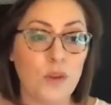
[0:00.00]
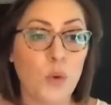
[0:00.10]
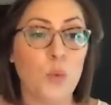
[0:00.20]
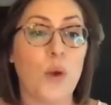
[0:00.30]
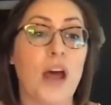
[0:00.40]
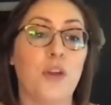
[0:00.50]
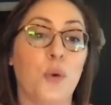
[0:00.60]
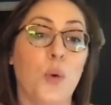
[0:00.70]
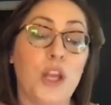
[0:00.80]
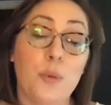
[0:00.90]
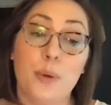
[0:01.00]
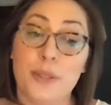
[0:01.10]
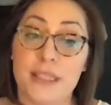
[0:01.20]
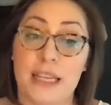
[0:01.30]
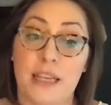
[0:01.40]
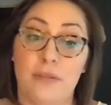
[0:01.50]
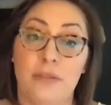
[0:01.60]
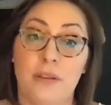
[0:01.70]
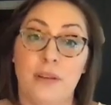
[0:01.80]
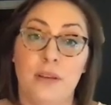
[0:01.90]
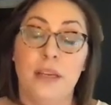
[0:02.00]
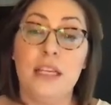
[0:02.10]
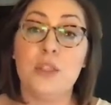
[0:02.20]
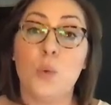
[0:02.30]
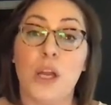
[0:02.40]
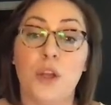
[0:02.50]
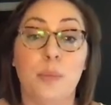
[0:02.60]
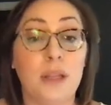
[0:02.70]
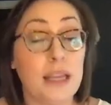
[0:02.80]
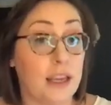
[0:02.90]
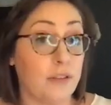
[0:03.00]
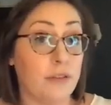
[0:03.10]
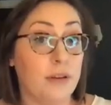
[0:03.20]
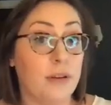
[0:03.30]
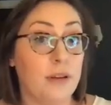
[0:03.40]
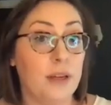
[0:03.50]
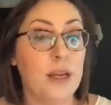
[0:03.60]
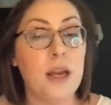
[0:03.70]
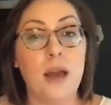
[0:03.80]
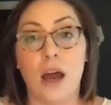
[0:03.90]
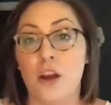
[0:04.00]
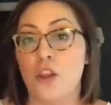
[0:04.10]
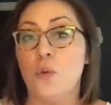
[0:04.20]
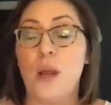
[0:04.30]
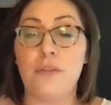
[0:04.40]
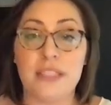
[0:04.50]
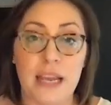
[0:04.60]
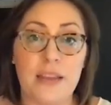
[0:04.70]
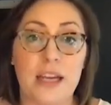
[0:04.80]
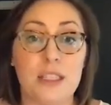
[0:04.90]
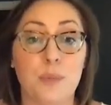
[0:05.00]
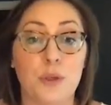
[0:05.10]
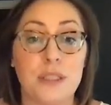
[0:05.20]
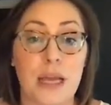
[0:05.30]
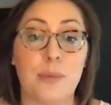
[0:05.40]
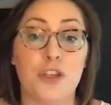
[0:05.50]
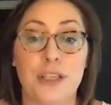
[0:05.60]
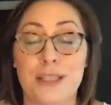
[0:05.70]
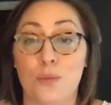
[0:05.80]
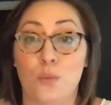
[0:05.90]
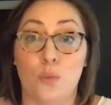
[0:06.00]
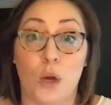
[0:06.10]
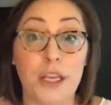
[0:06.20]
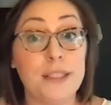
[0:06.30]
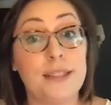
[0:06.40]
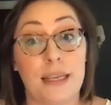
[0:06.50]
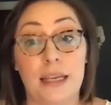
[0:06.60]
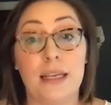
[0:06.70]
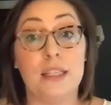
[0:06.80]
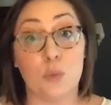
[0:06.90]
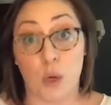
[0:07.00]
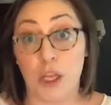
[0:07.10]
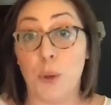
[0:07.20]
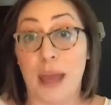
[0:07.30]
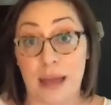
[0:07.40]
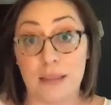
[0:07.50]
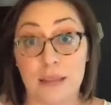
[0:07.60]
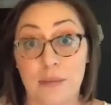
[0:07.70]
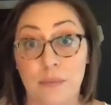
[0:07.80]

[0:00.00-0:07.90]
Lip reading: Rather, what you perceive is what you believe. Another way of saying that is perception is what you see is what you get.